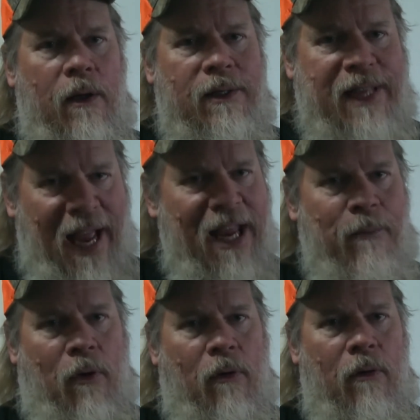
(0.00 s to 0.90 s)

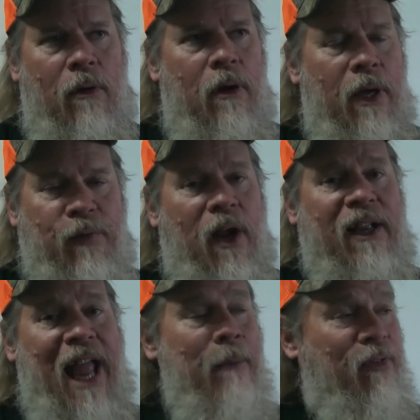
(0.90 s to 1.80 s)
Cable. If you're going
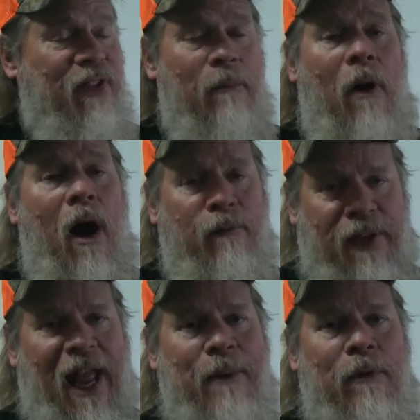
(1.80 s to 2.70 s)
to cable something off,
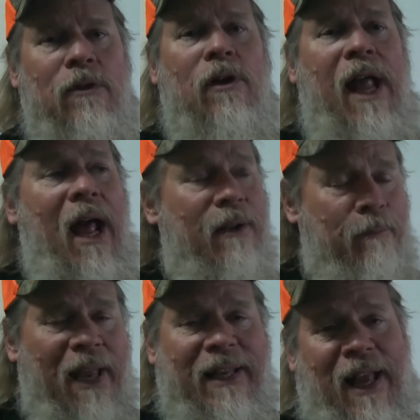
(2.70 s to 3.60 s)
cable. Learn how to
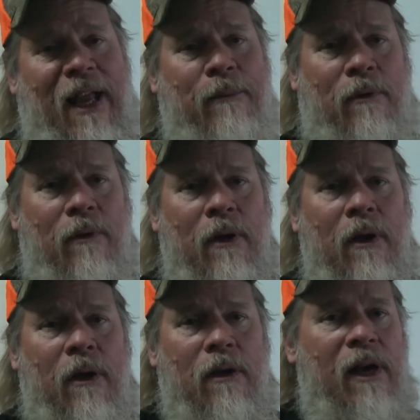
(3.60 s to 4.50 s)
make cable.
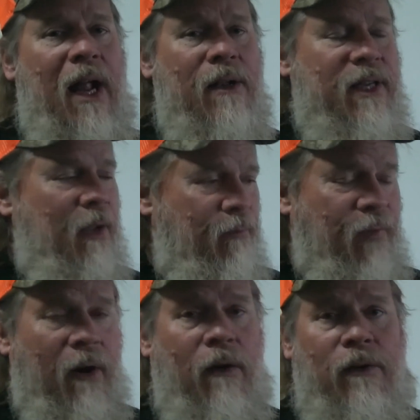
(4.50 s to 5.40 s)
Learn how to get
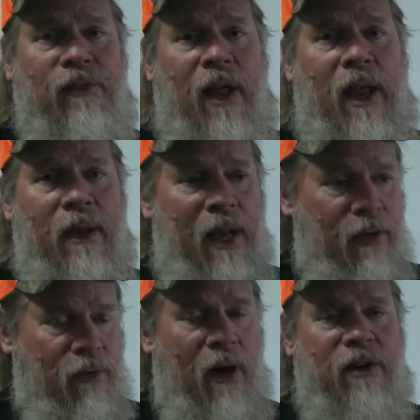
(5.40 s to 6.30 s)
furrows and
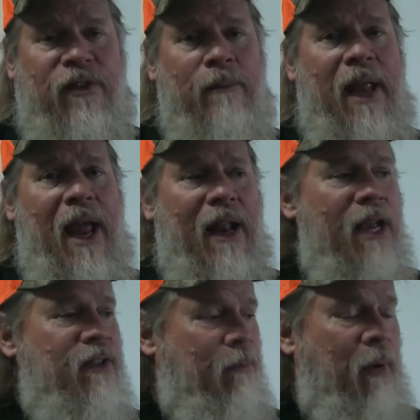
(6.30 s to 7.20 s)
crunch them down. I
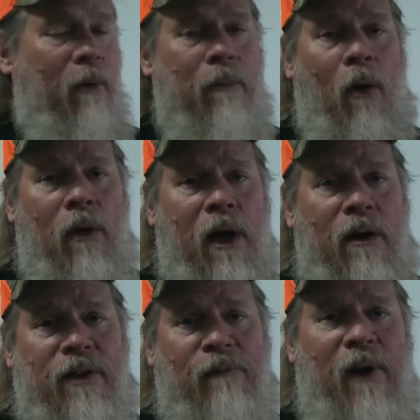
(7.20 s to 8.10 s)
use a pair of bolt
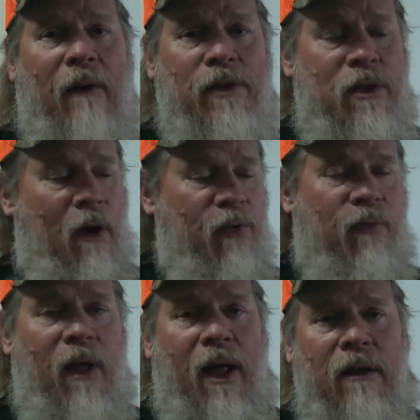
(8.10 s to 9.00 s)
cutters. I file the jaws
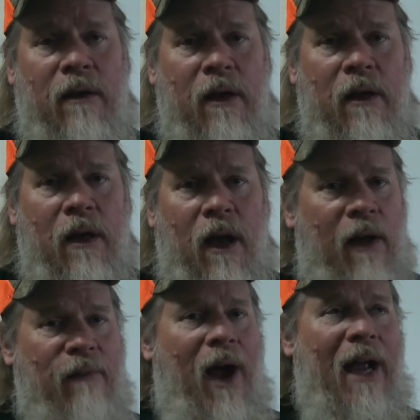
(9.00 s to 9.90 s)
flat. I
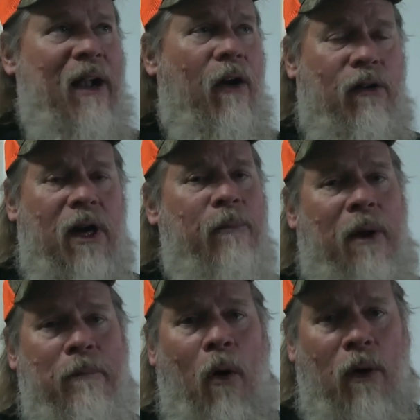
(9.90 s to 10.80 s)
have a high dollar crimper.
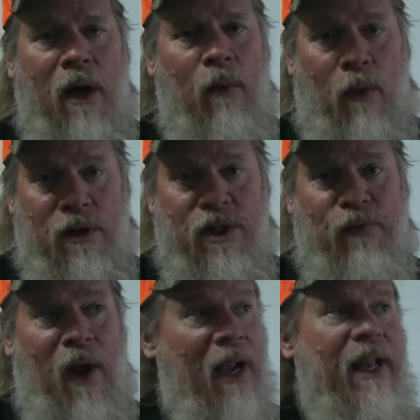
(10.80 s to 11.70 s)
That bolt cutter works just
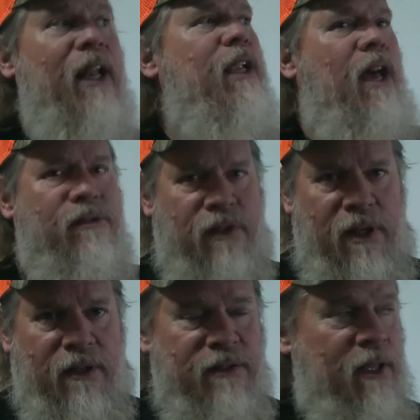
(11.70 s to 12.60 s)
fine. I did it
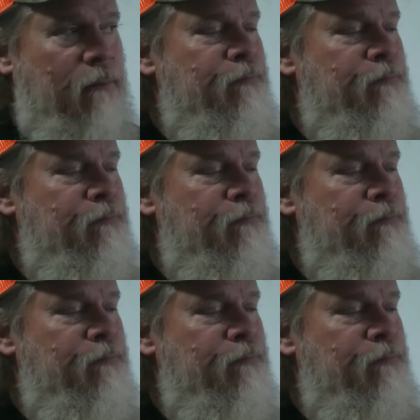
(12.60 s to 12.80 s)
yesterday on some.